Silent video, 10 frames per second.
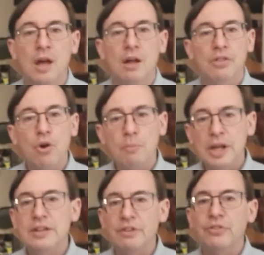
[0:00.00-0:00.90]
There are
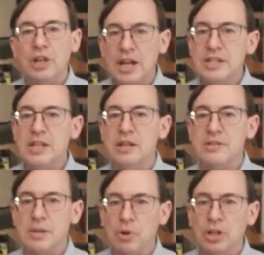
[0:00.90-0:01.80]
many different
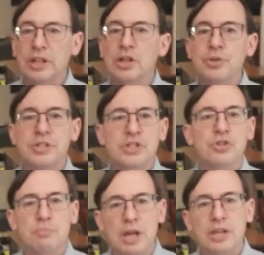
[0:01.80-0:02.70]
ideas about clinical
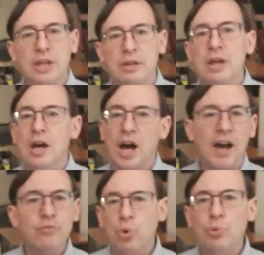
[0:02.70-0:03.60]
decision-making.
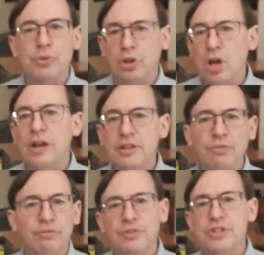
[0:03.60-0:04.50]
I've worked with a lot of
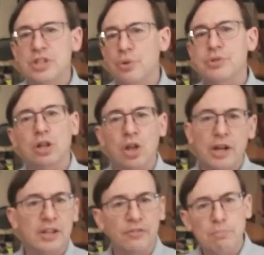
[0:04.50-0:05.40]
different physios, a lot
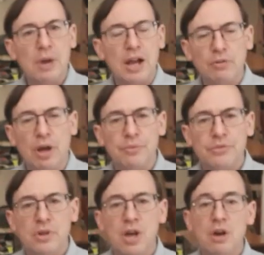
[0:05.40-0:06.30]
of different
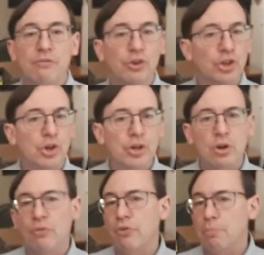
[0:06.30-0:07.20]
backgrounds. For good
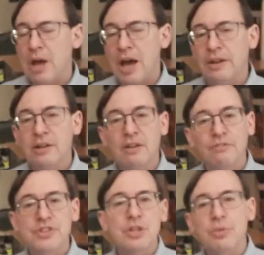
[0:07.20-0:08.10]
or for bad,
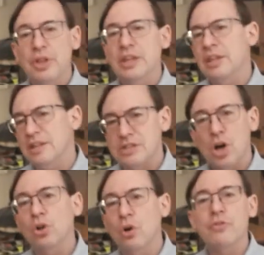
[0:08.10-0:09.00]
physio thinking is
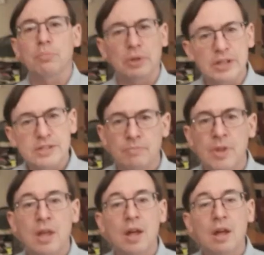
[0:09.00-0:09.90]
all over the place.
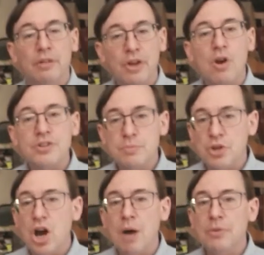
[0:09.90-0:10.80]
There are some
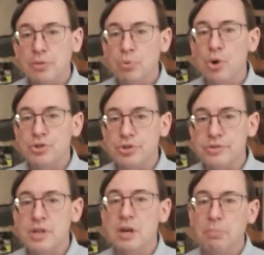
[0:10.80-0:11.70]
common
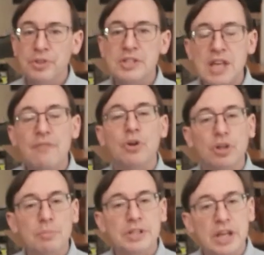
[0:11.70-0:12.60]
approaches, but these have their
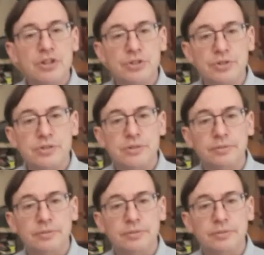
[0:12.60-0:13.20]
limitations.